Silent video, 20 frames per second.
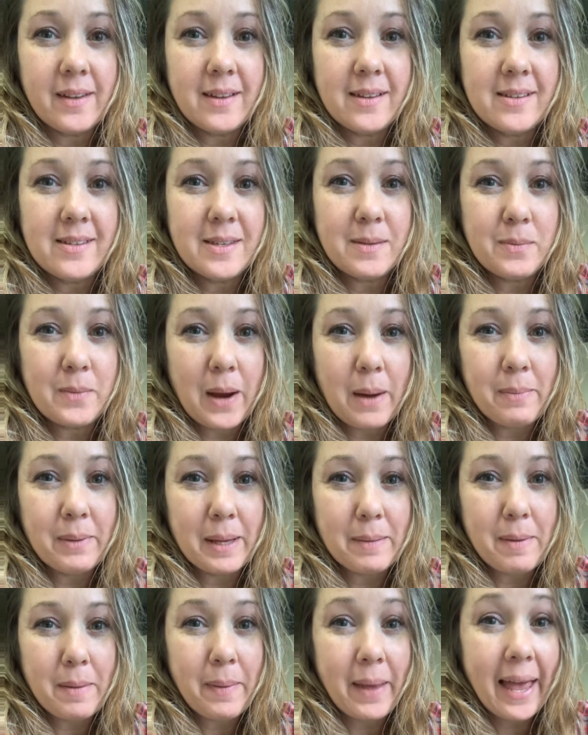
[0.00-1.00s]
Subscribe and
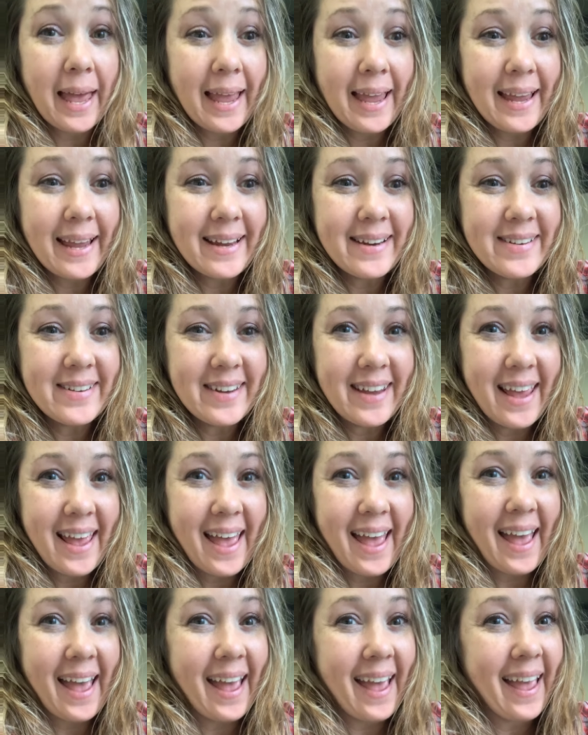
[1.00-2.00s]
like my page,
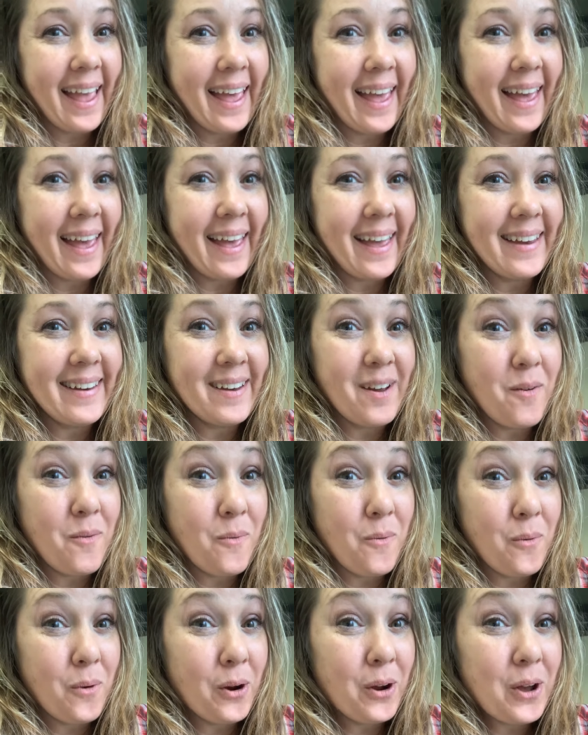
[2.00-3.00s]
and
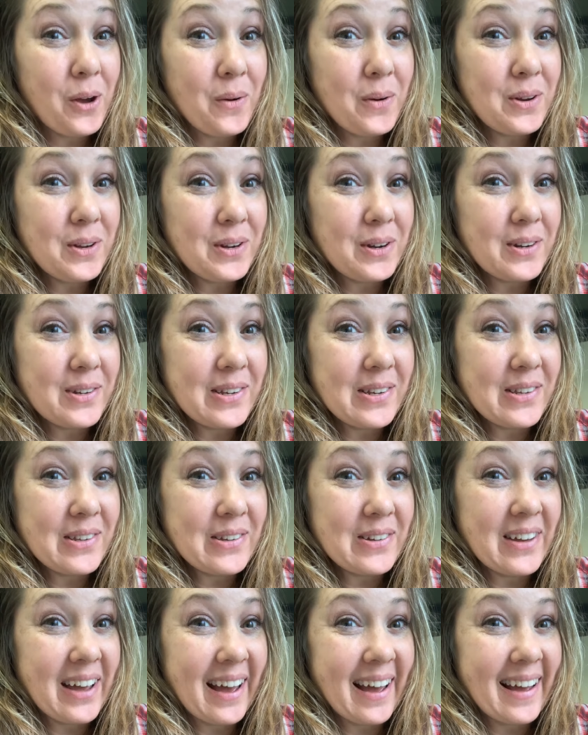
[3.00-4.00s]
we're going to nursing
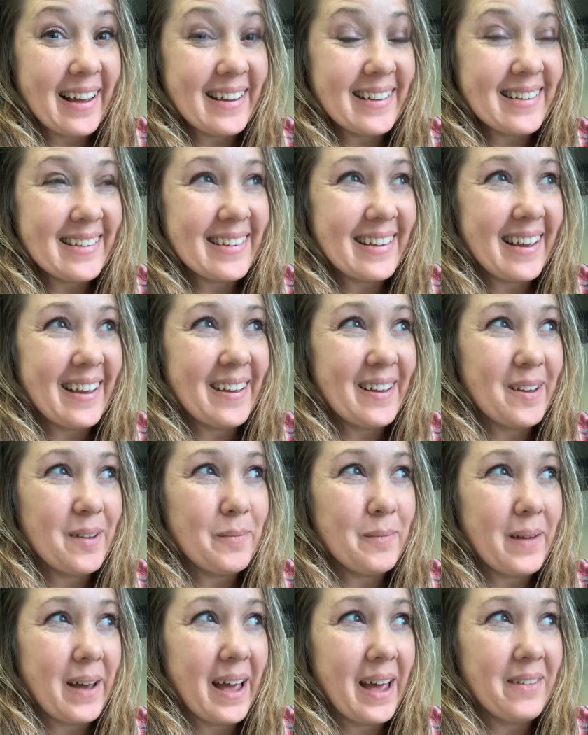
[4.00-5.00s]
school, guys.
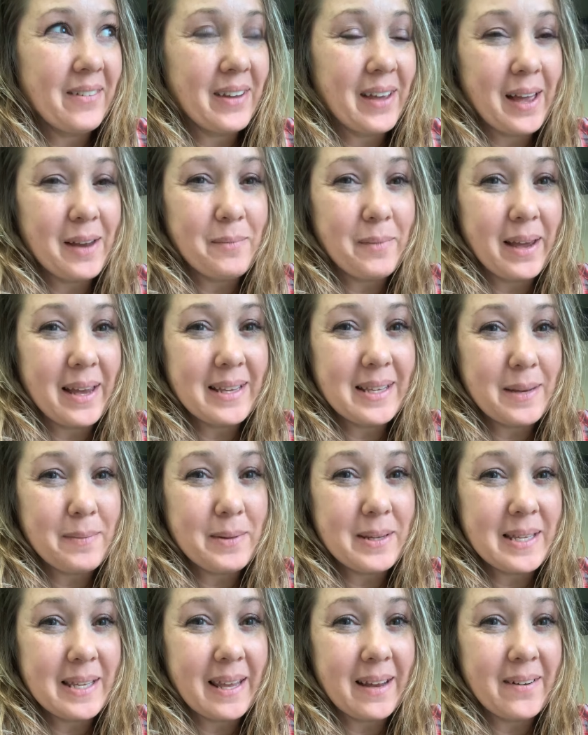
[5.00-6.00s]
I haven't gotten my
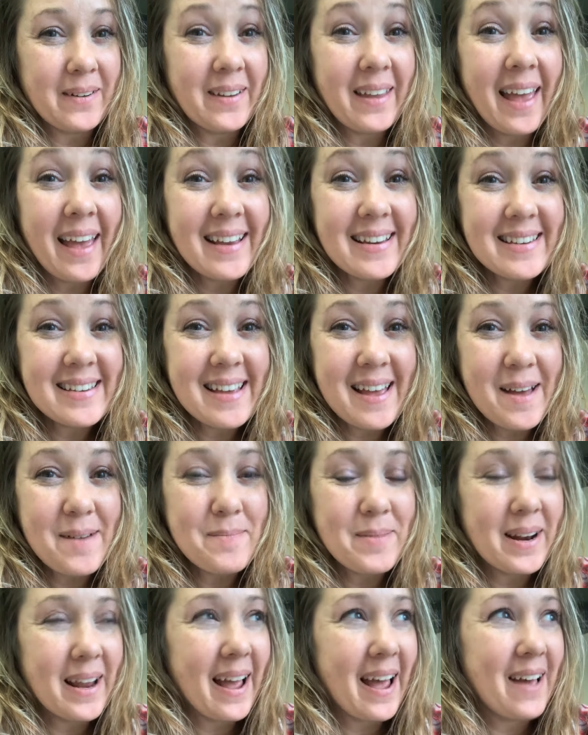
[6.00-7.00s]
acceptance letter yet,
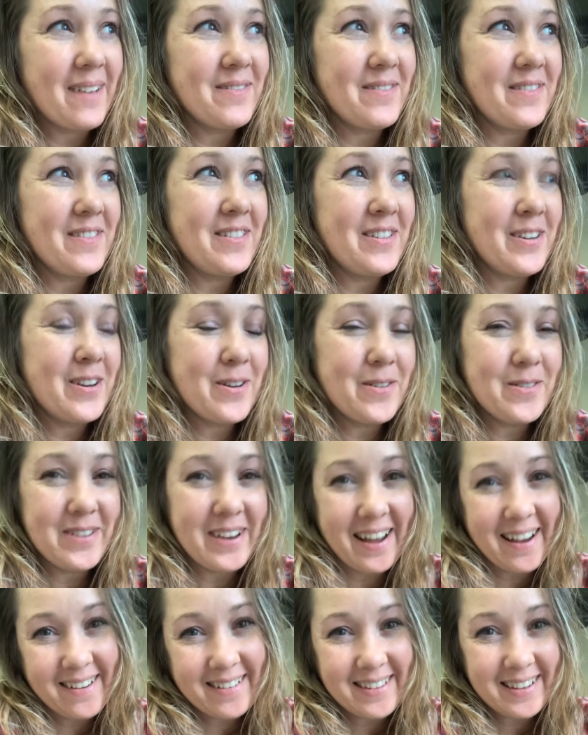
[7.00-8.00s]
but I have no
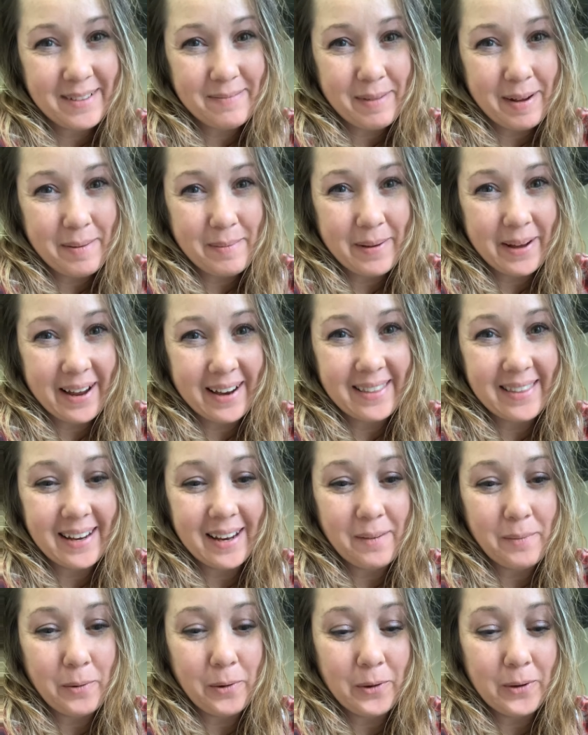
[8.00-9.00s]
doubts in my mind that
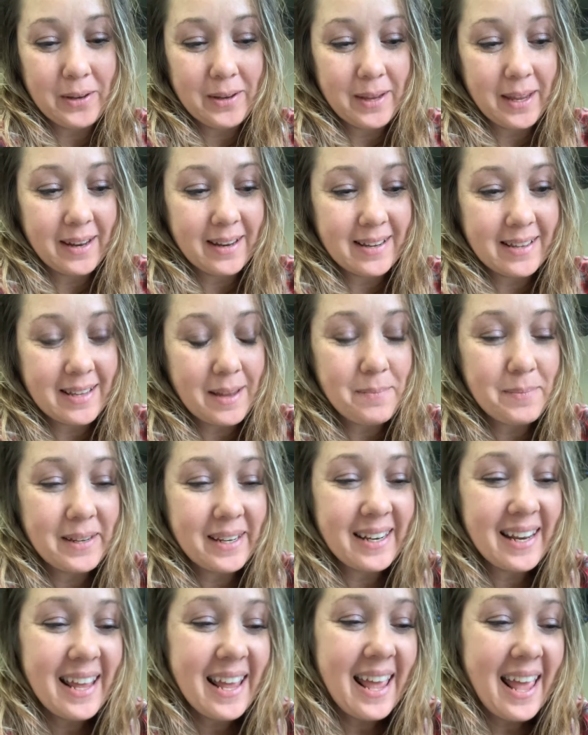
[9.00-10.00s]
I'm going to get
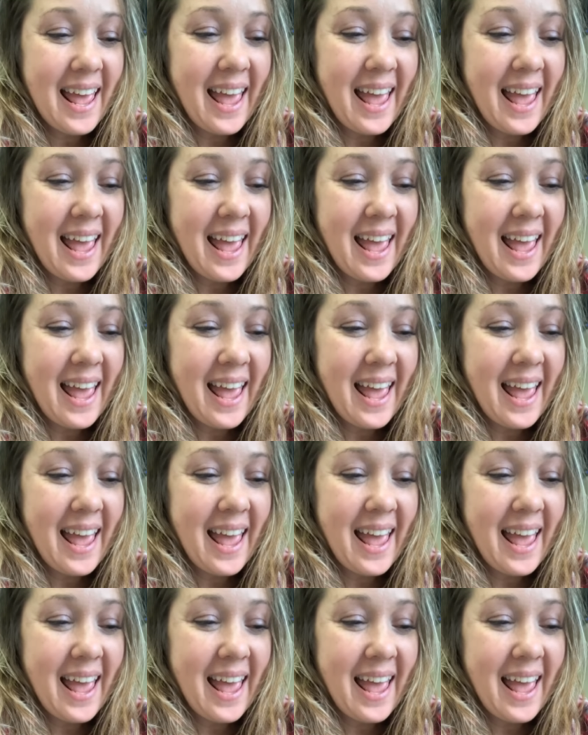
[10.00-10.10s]
accepted.